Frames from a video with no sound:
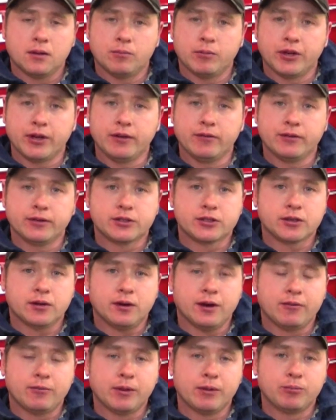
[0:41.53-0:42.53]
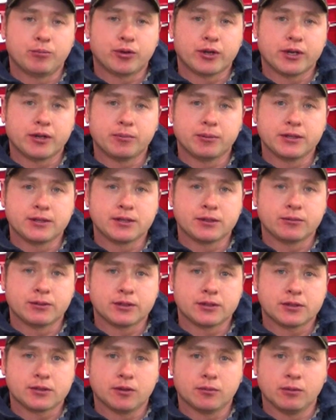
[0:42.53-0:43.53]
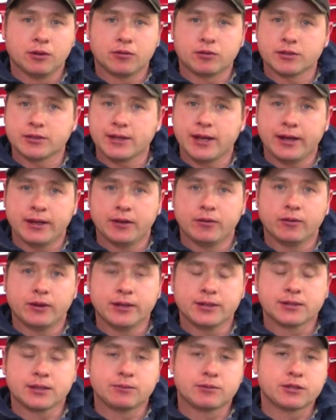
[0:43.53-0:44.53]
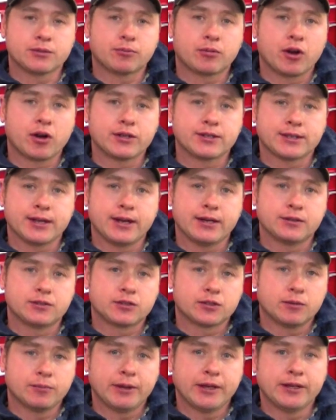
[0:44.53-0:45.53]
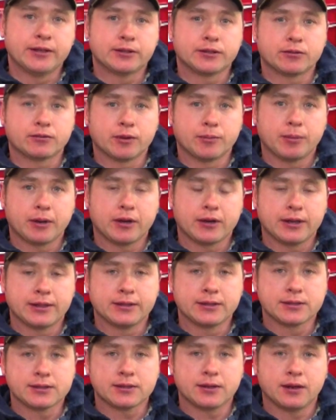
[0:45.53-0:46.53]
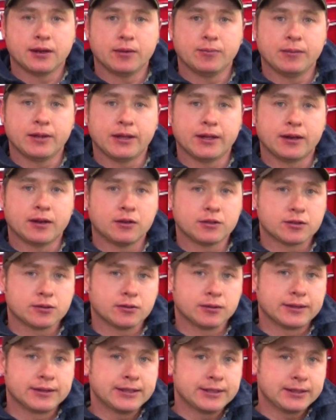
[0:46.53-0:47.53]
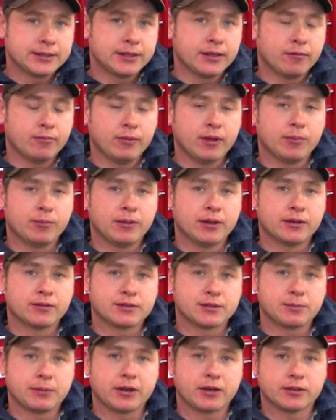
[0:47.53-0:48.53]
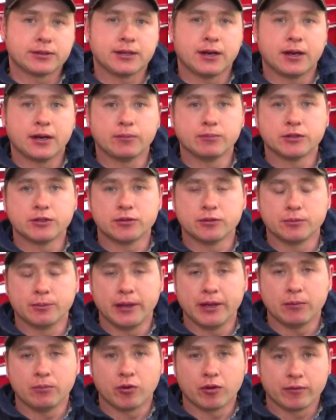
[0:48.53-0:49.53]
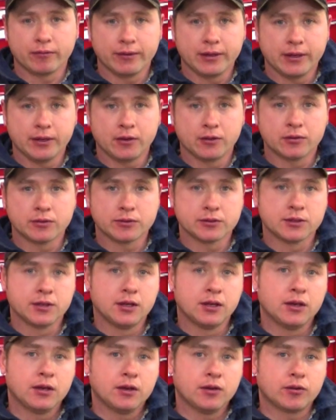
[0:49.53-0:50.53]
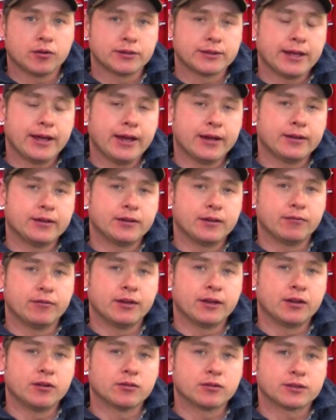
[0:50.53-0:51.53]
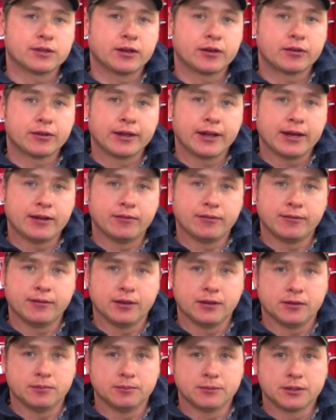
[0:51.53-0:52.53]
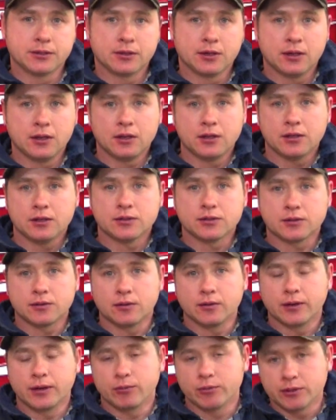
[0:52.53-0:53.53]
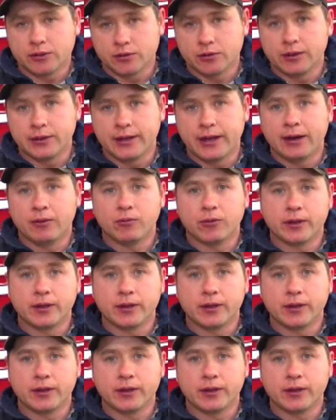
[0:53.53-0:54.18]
But even so, I've been pretty busy with snowblowers anyways. I'm surprised I had so many to repair at this time. It also did give me a bit of spare time to make more videos or to edit the videos I already had filmed. So it was good that